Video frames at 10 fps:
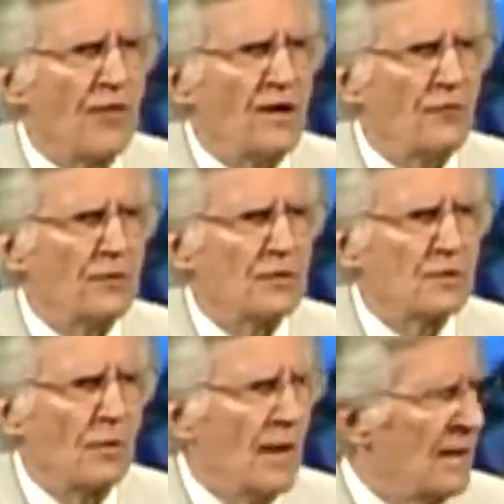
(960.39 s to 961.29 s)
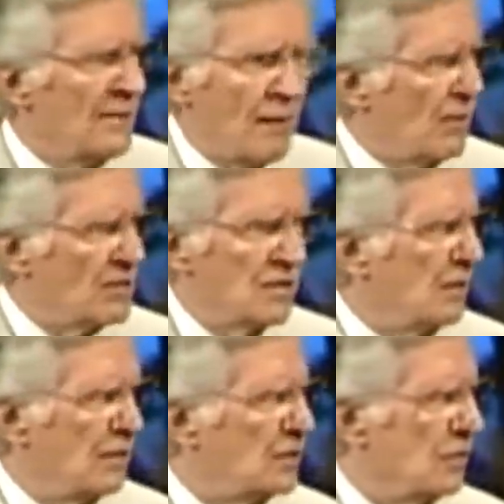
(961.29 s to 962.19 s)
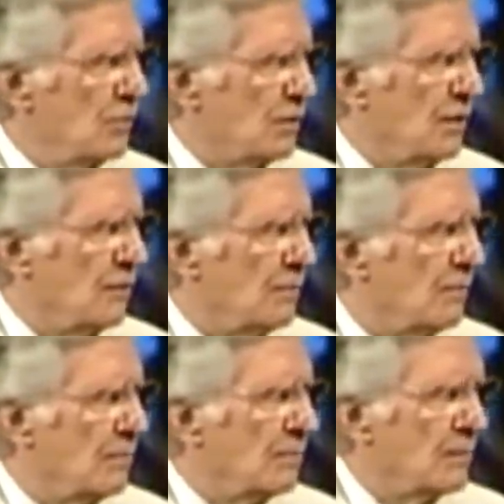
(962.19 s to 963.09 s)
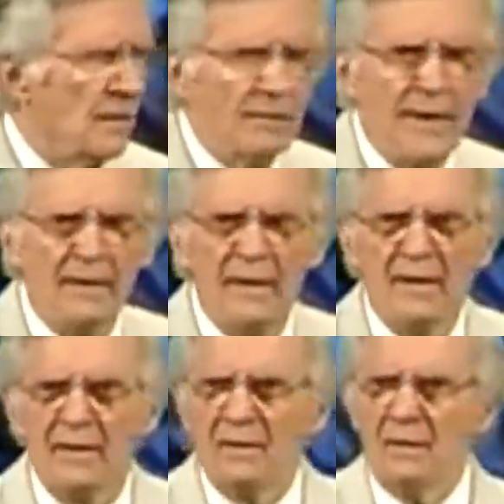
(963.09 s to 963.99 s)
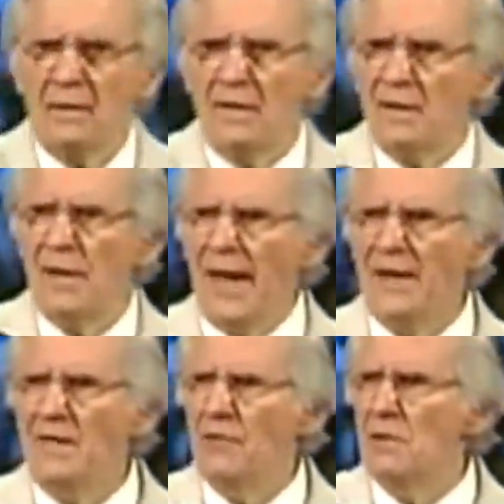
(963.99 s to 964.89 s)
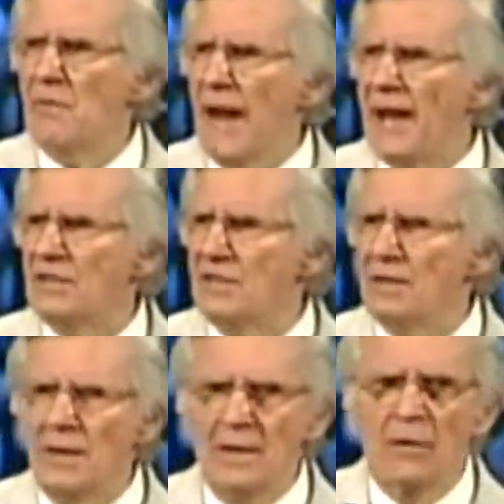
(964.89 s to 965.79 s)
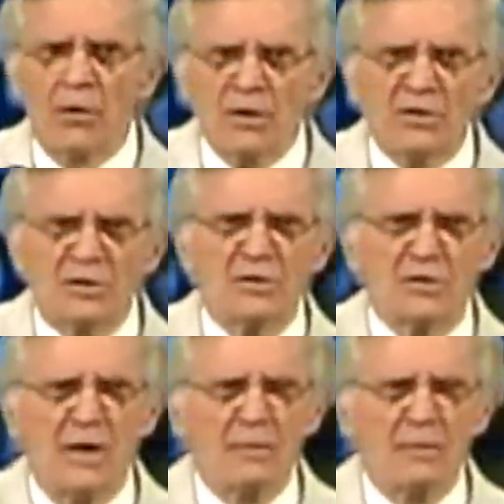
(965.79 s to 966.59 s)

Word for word: faithfulness, so that wasn't an issue with him. That, that he can't even imagine Christians